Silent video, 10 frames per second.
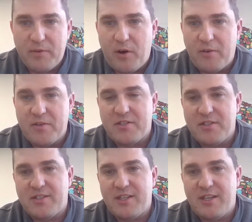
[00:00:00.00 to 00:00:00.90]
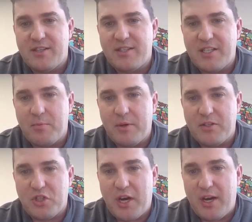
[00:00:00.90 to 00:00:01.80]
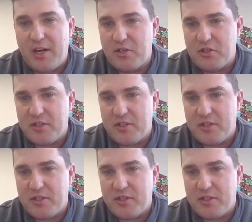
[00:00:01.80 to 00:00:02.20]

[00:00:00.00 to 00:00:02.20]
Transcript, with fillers: We've obviously seen sentiment change